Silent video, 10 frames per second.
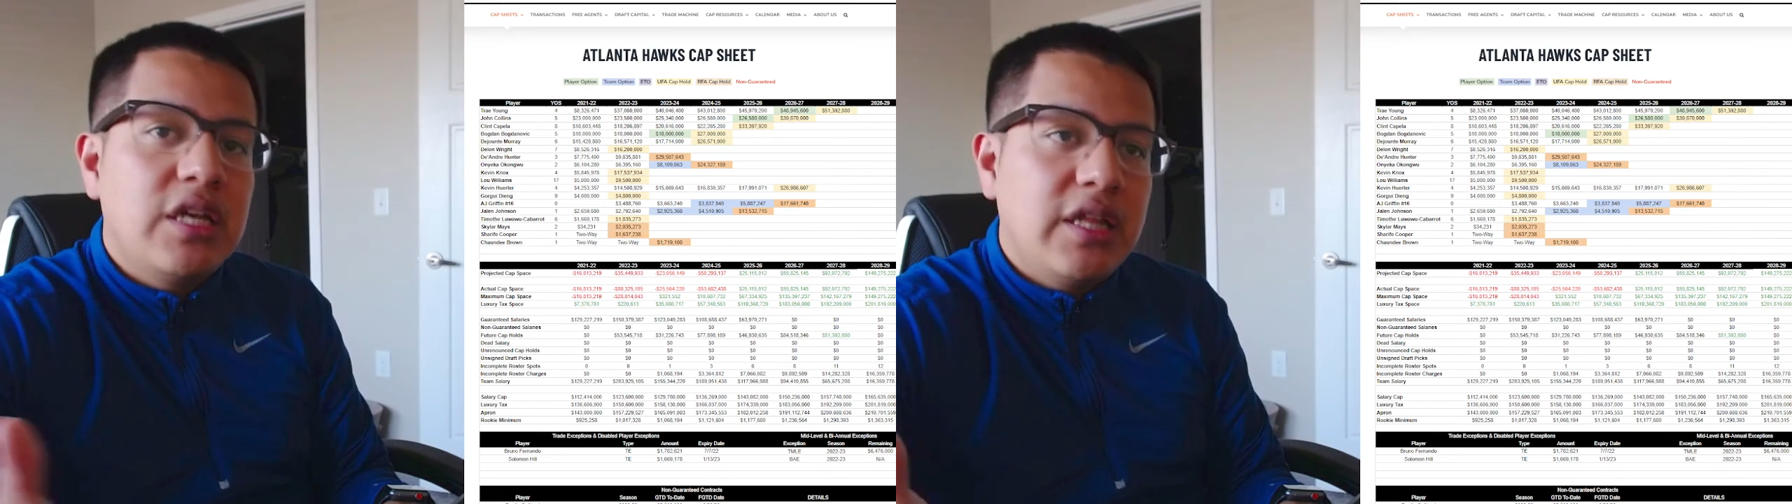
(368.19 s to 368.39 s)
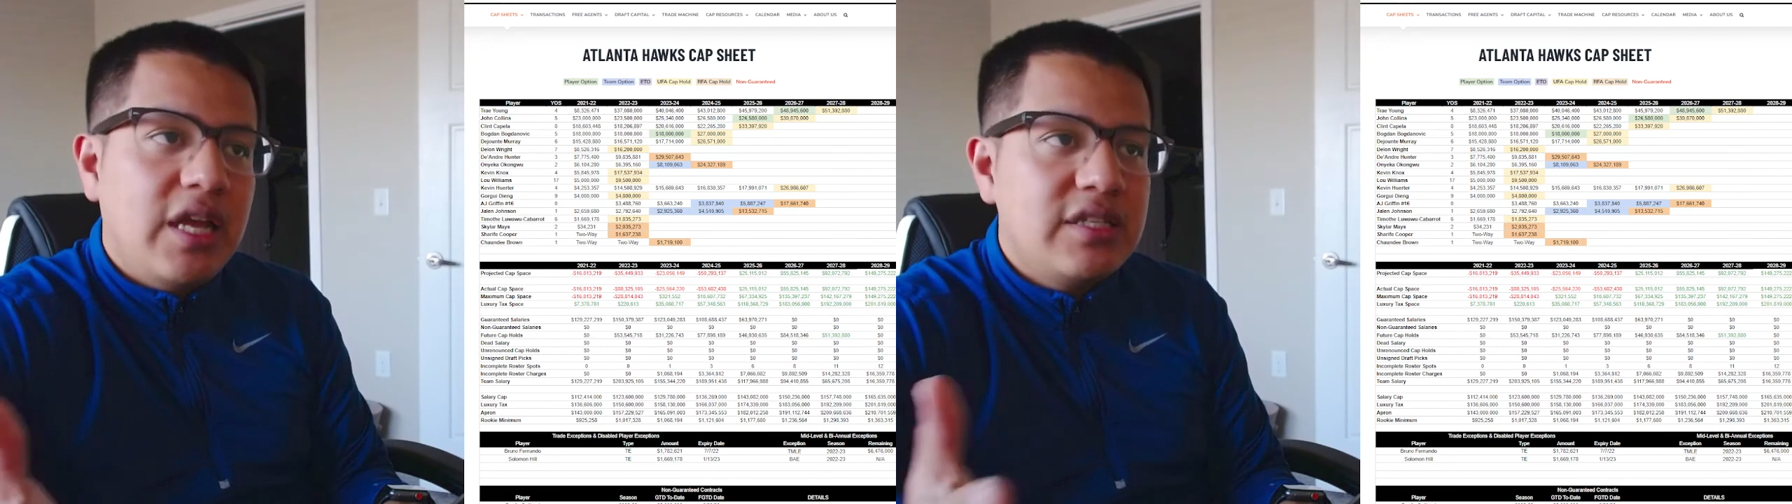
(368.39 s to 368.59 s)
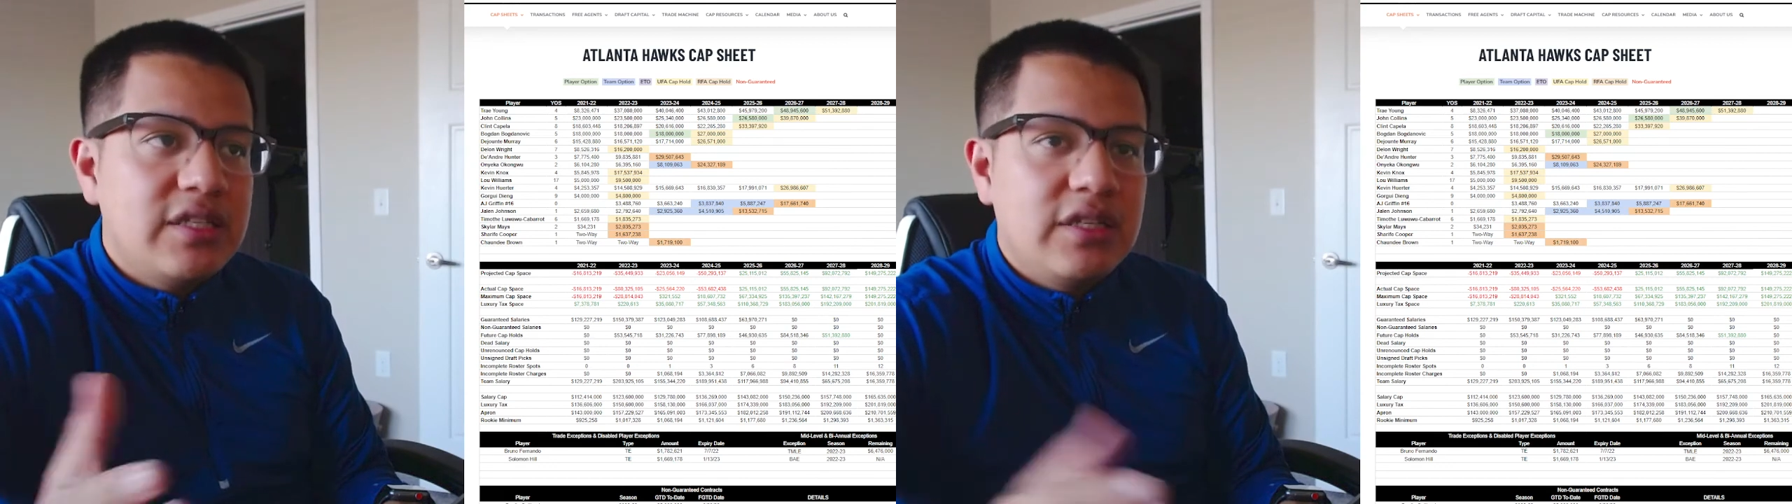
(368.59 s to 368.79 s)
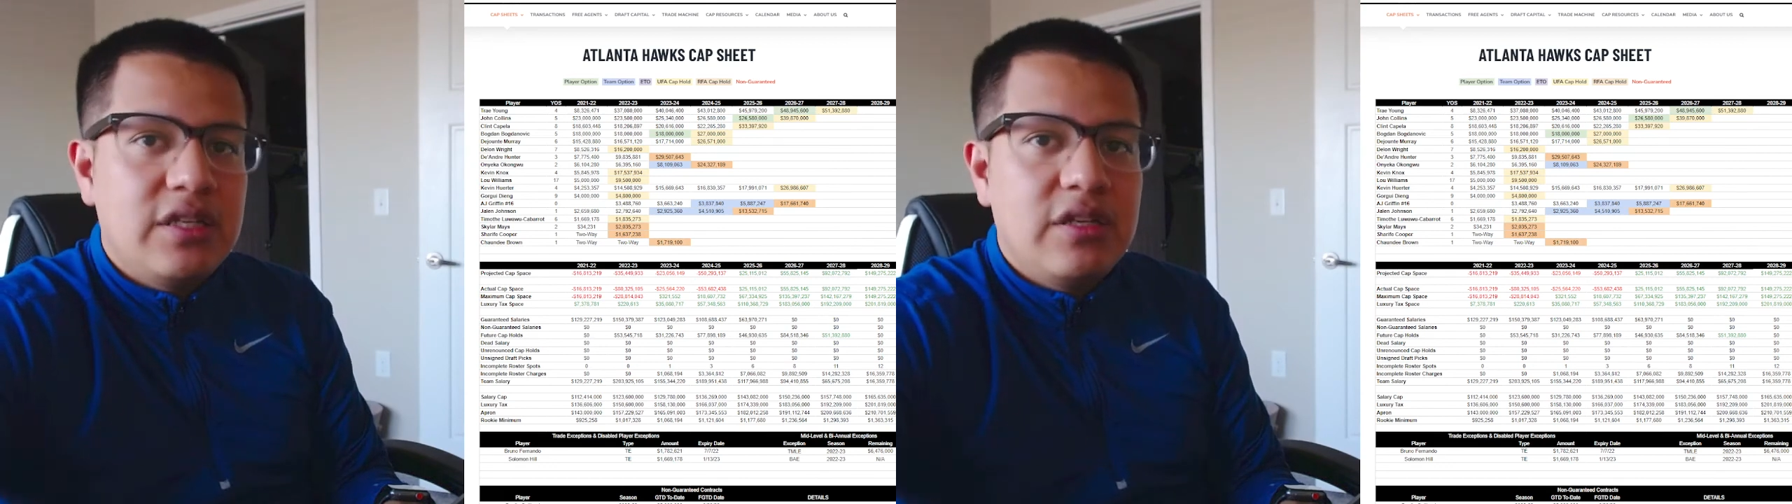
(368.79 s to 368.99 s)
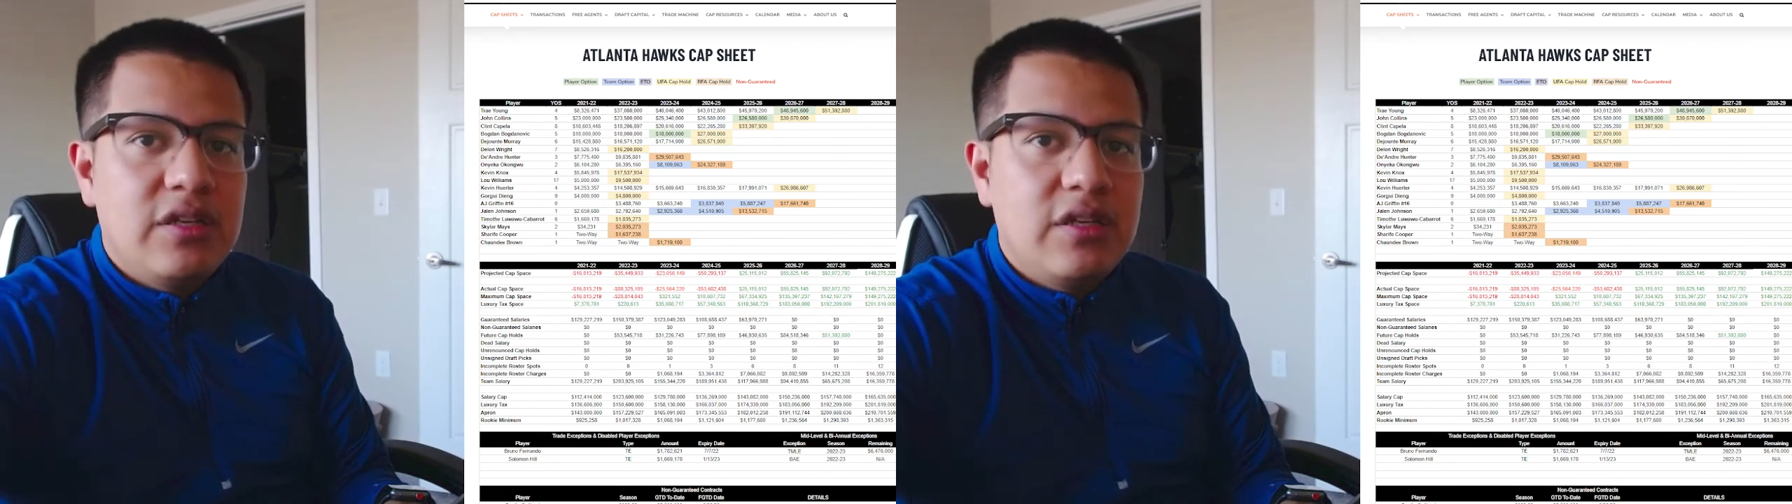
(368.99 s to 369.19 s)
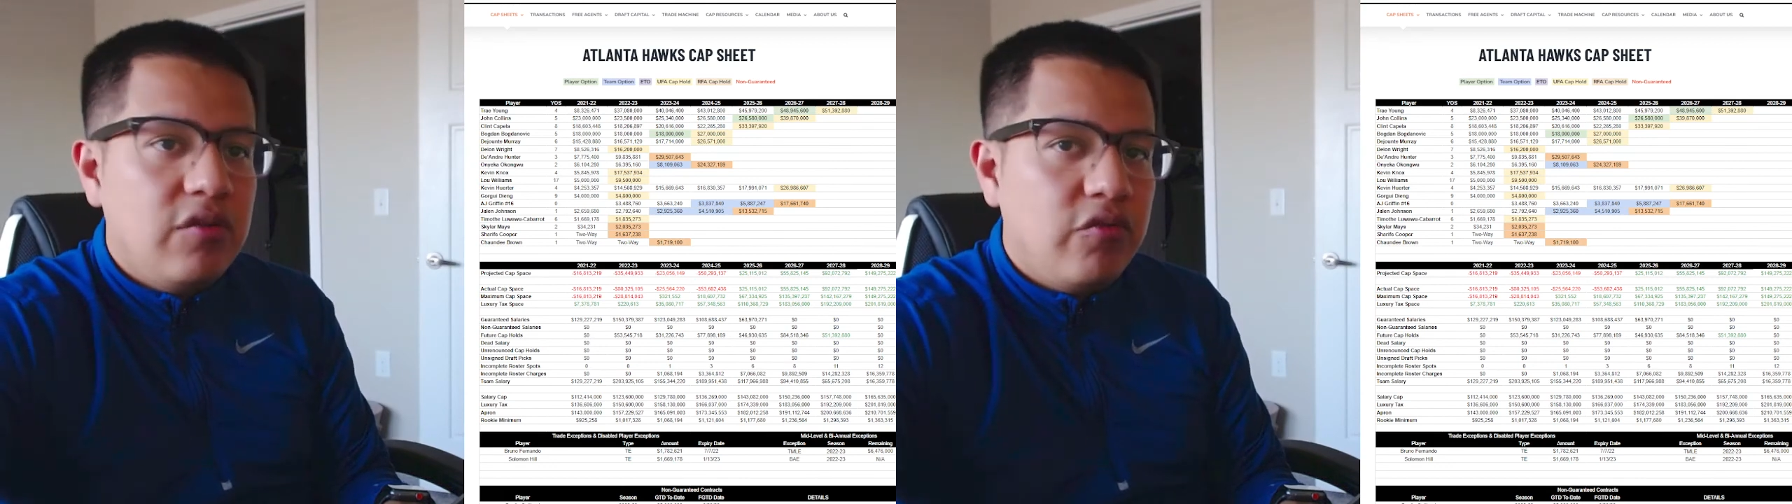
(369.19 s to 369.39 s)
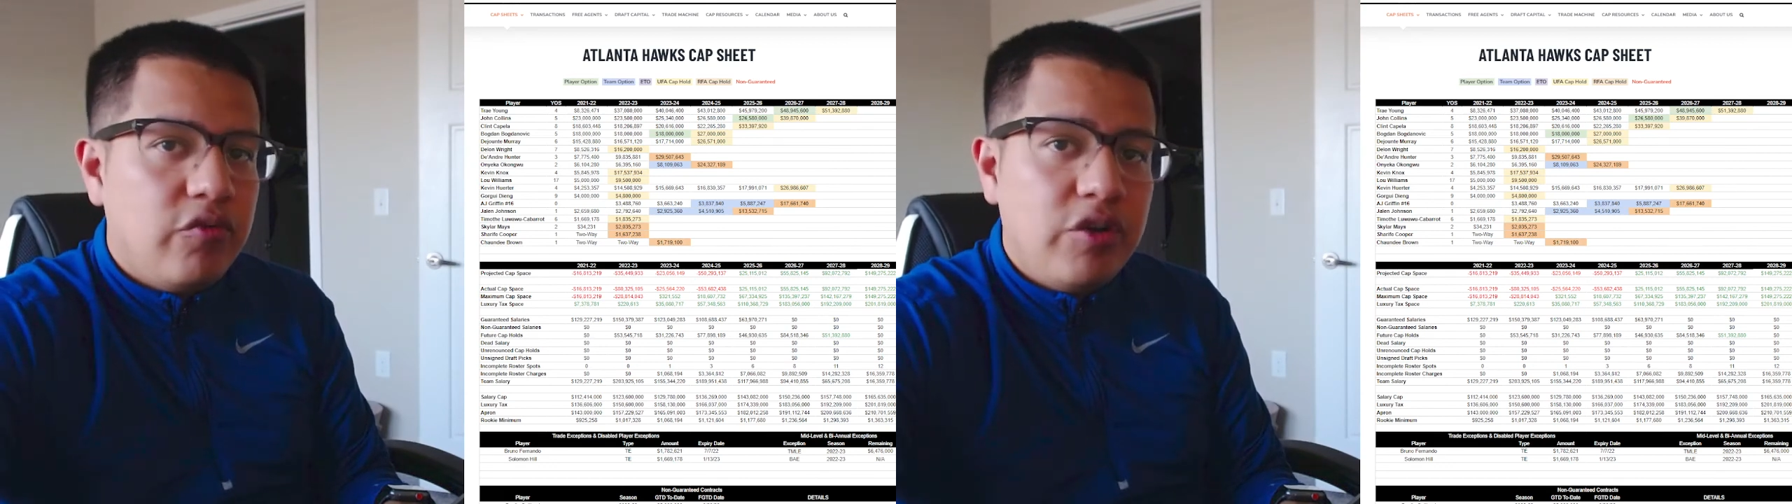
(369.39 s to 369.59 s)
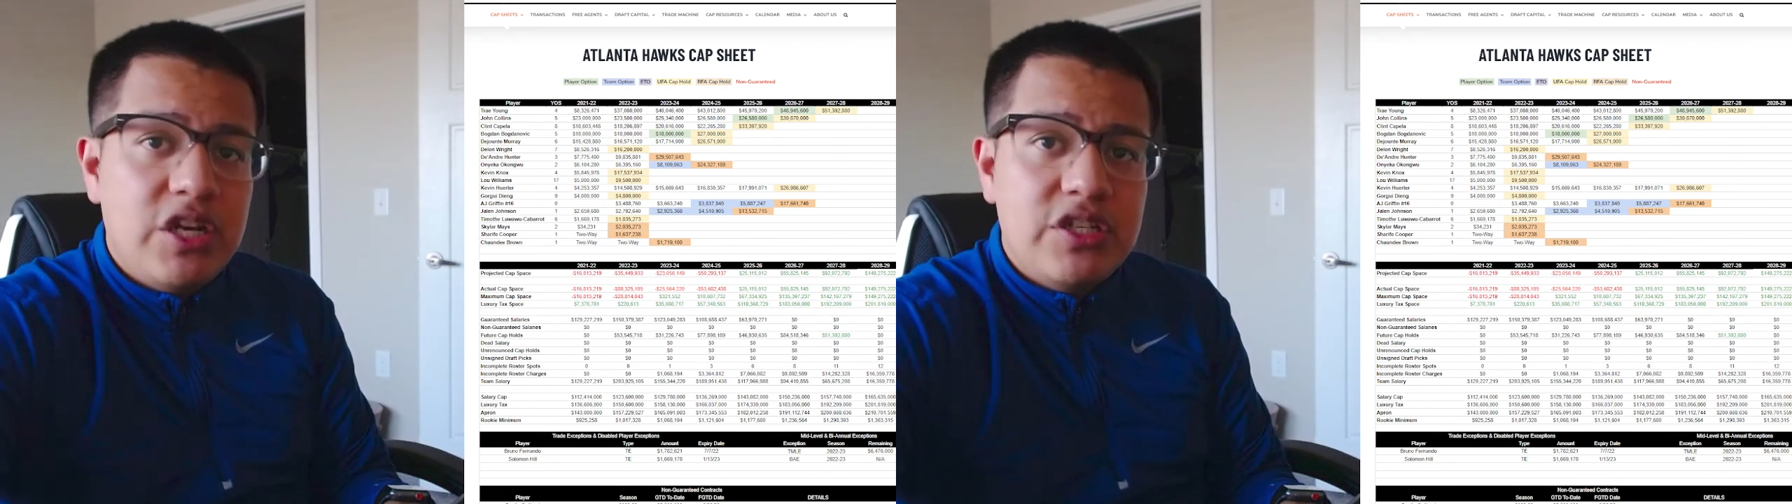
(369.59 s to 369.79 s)
Atlanta,
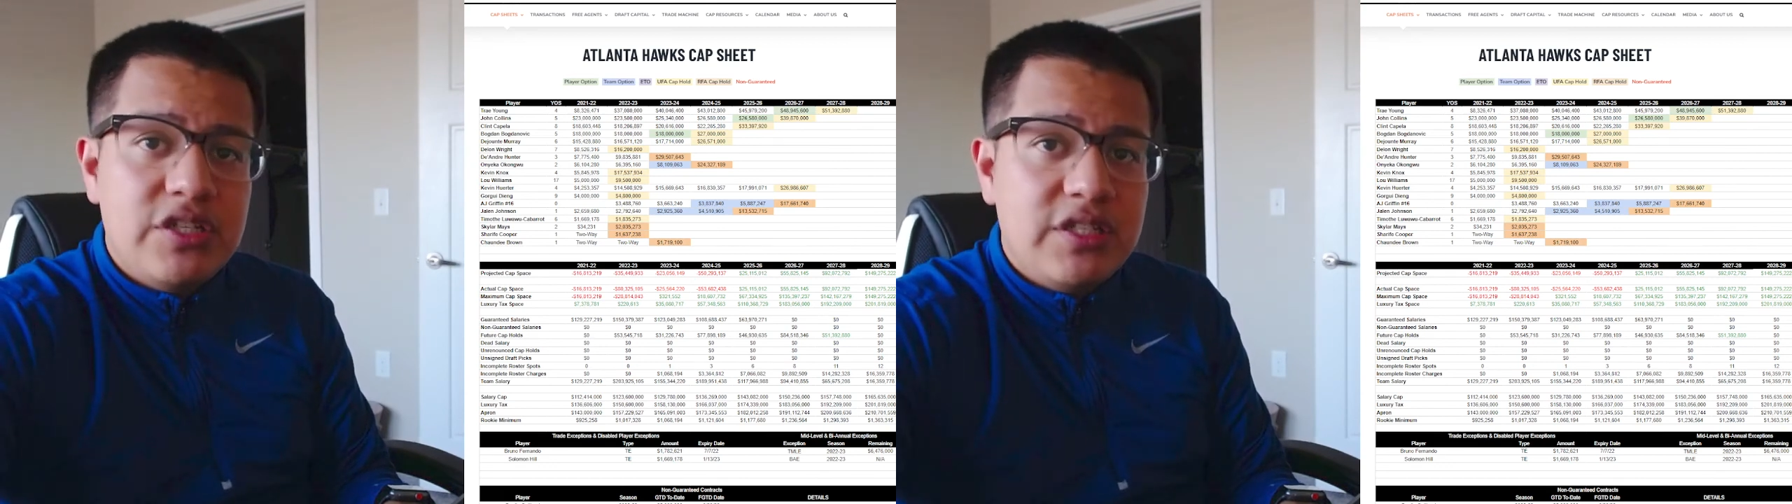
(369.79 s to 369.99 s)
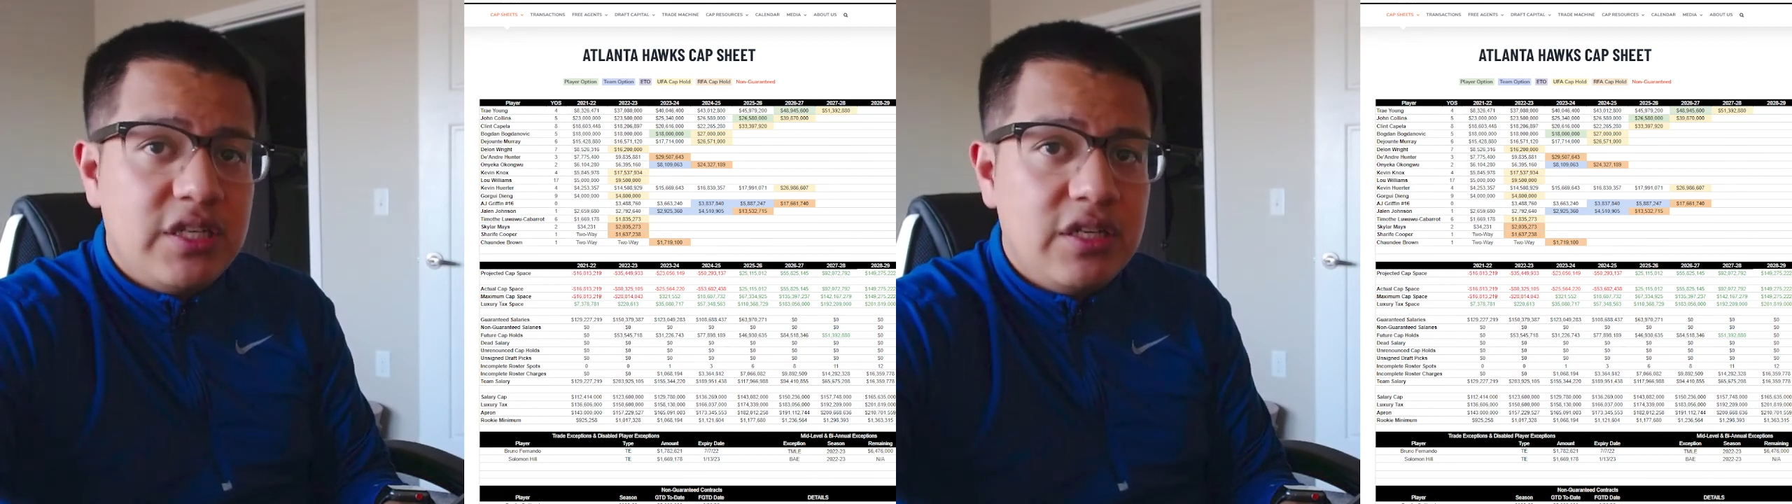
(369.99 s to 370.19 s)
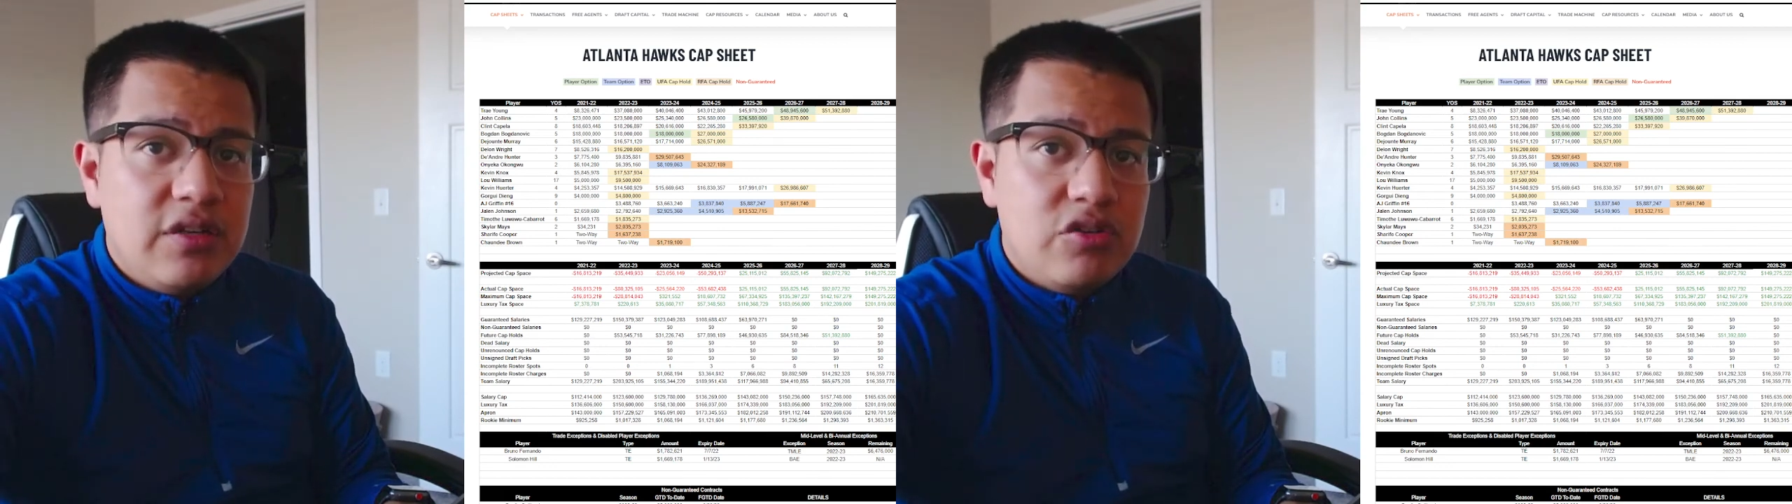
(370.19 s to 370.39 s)
free agency,